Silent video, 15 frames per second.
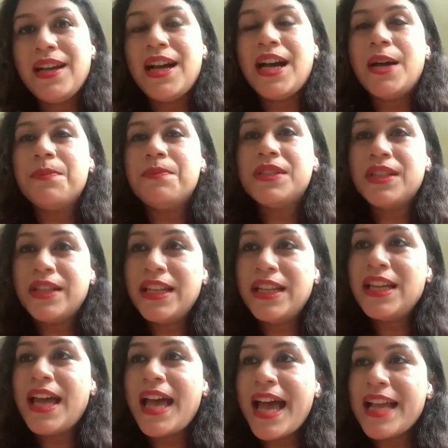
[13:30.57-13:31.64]

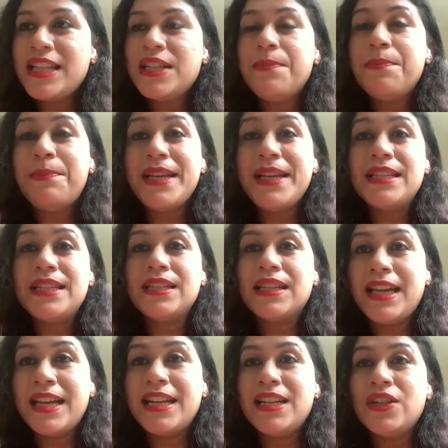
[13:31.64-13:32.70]

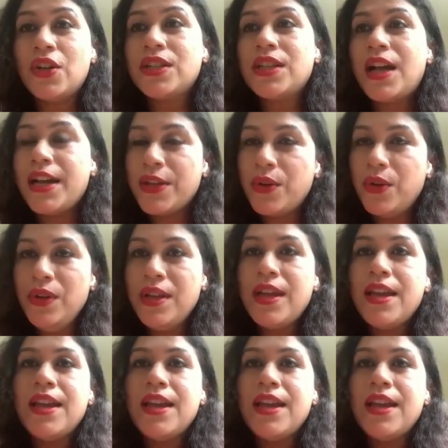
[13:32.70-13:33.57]
sonny@bitqin.io,